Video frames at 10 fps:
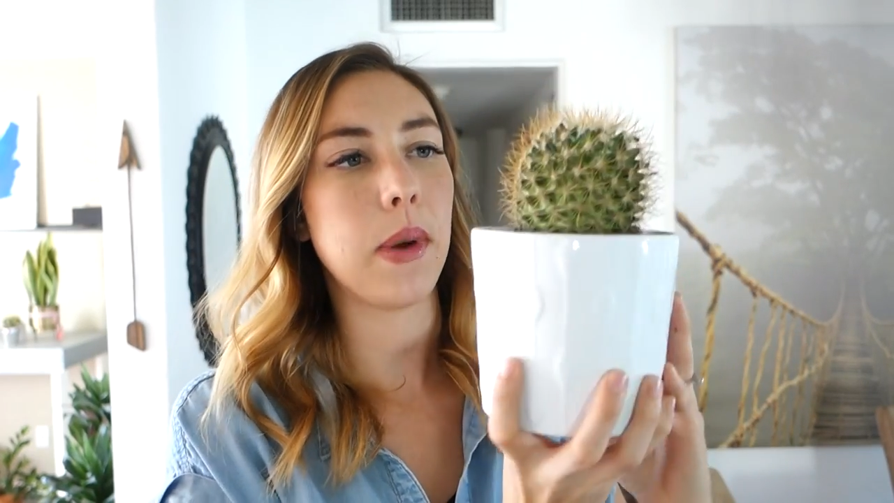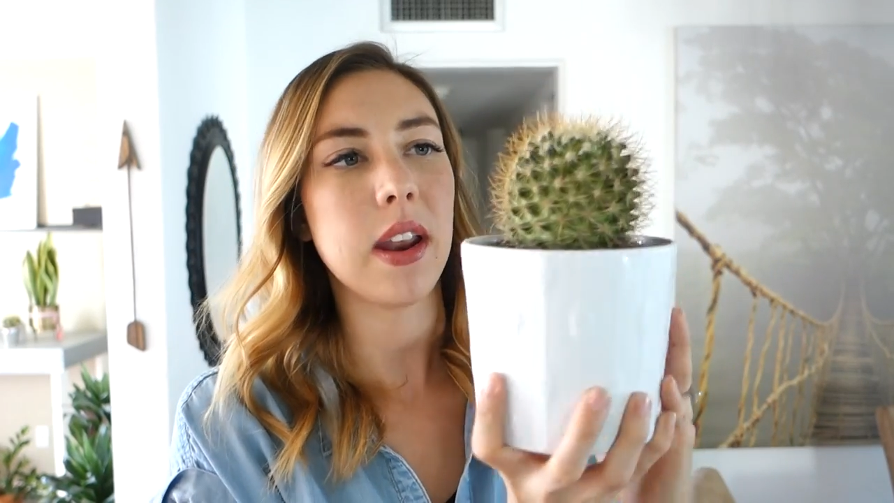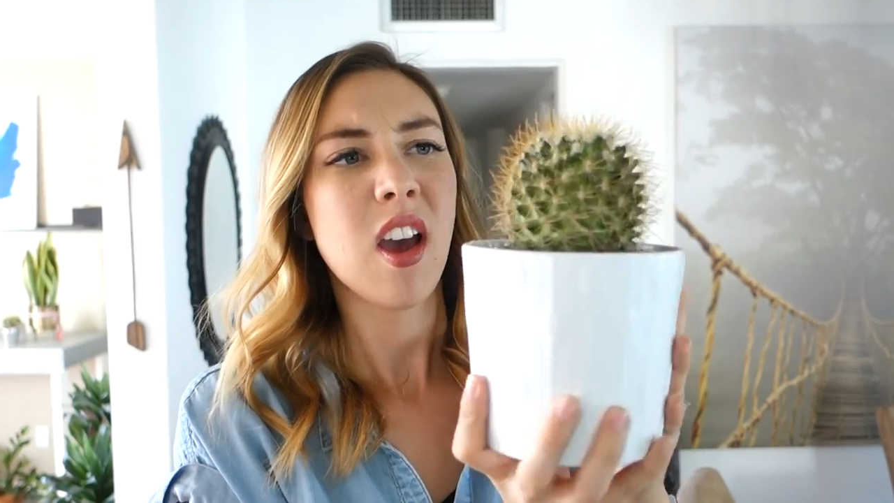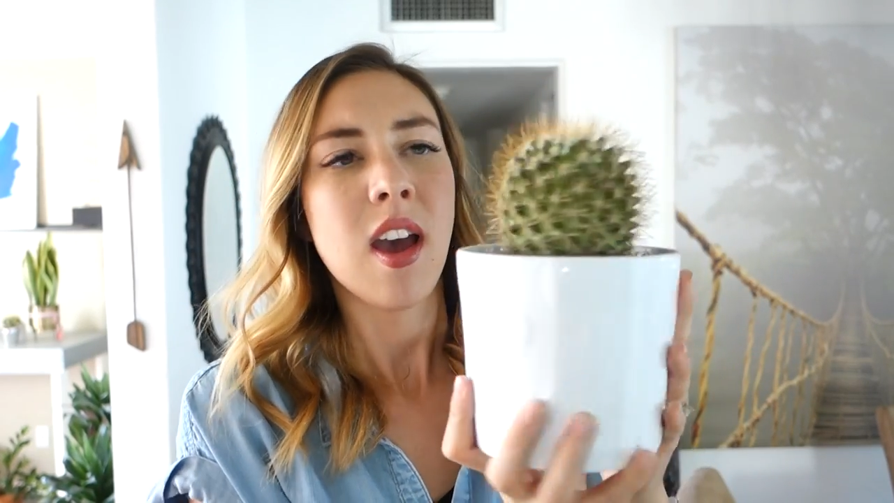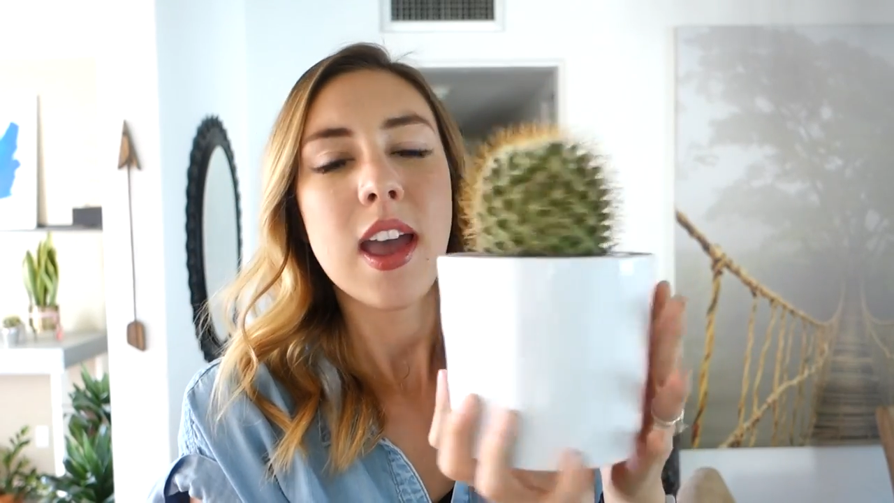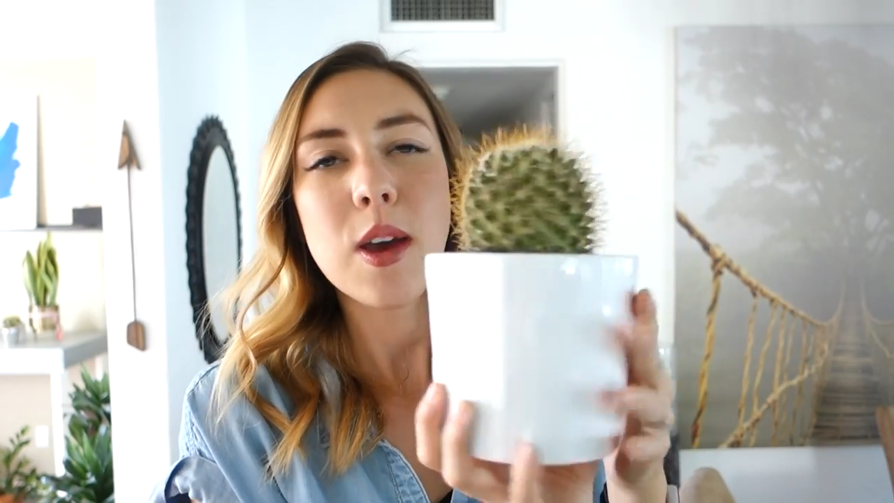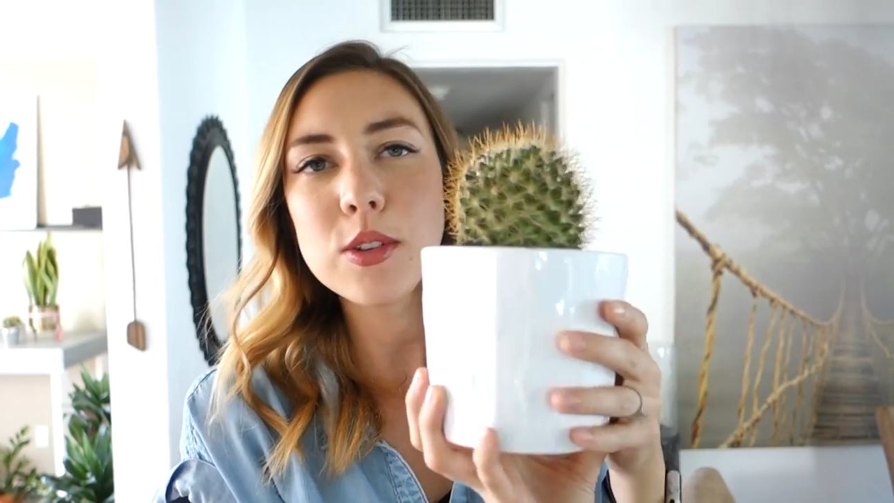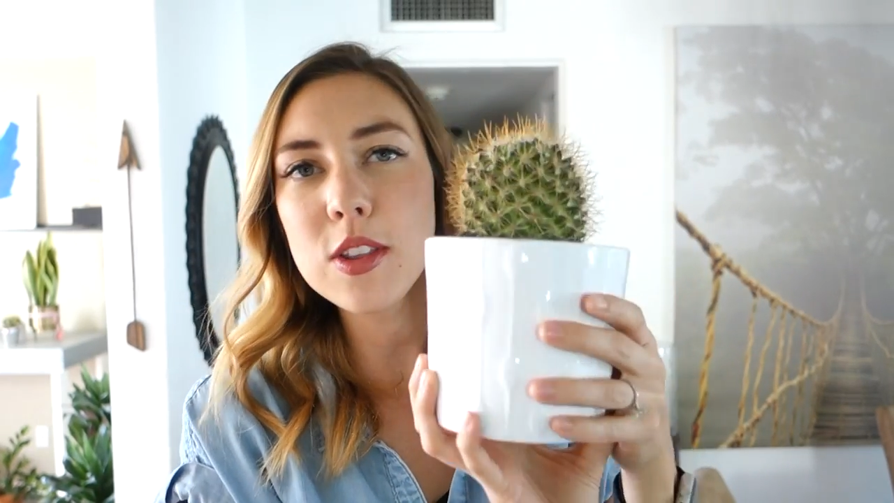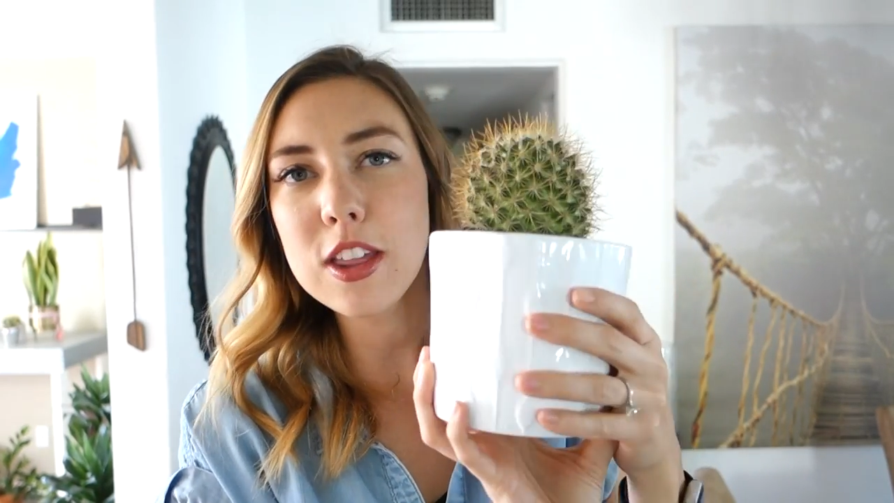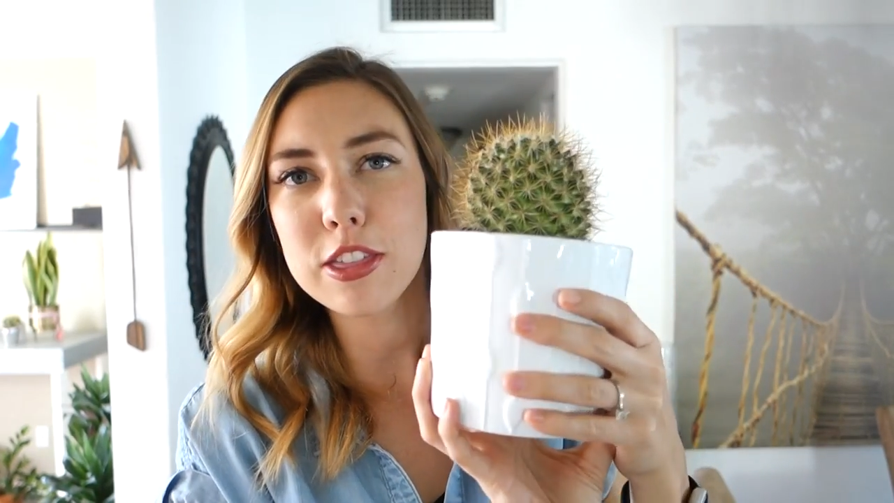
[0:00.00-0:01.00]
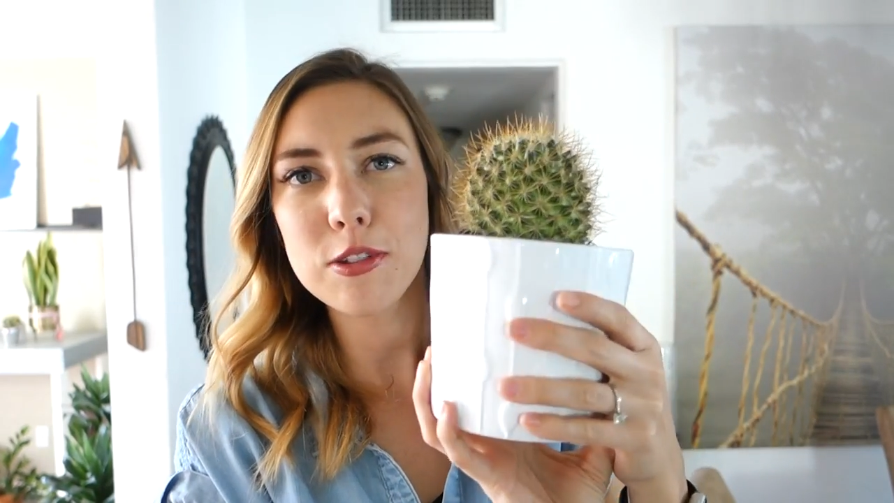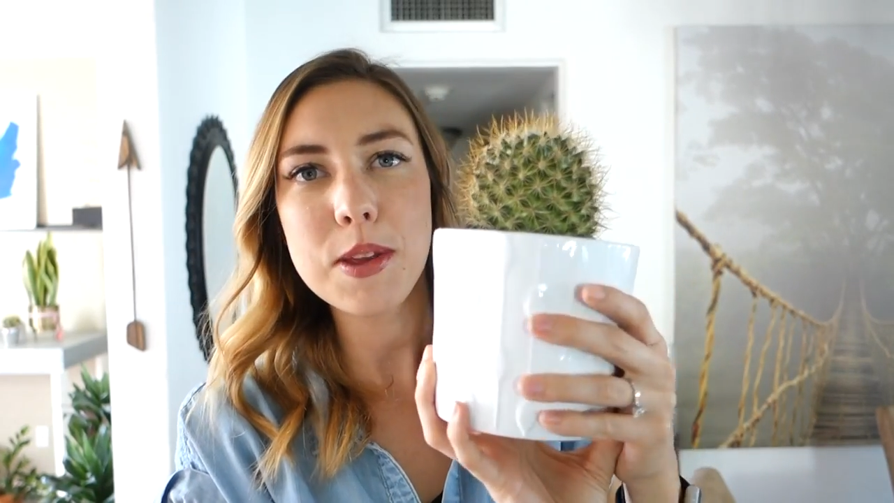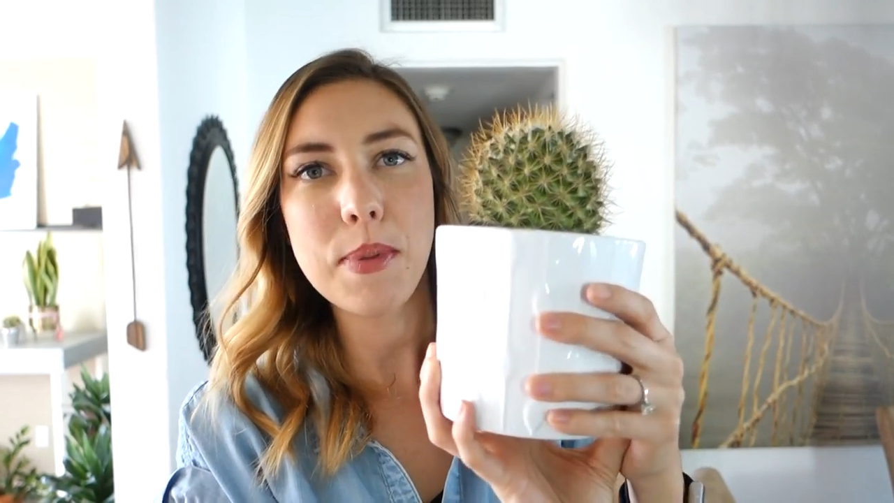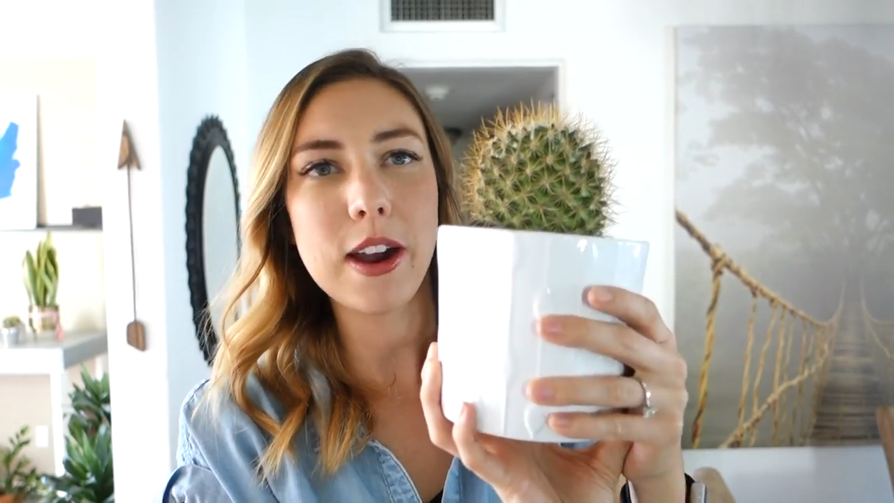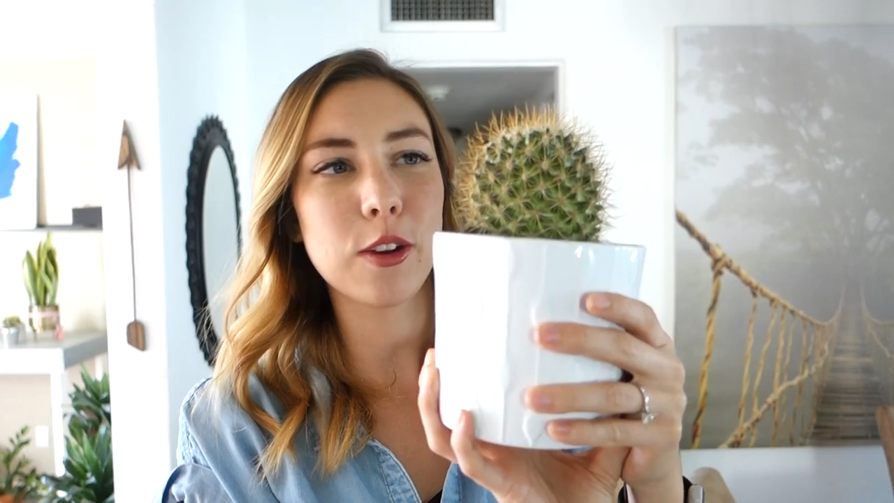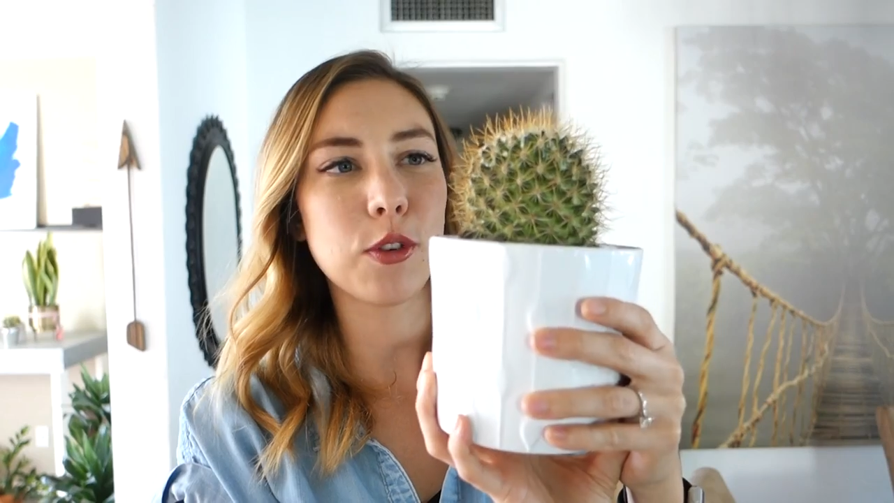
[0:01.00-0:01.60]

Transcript: but it was only three bucks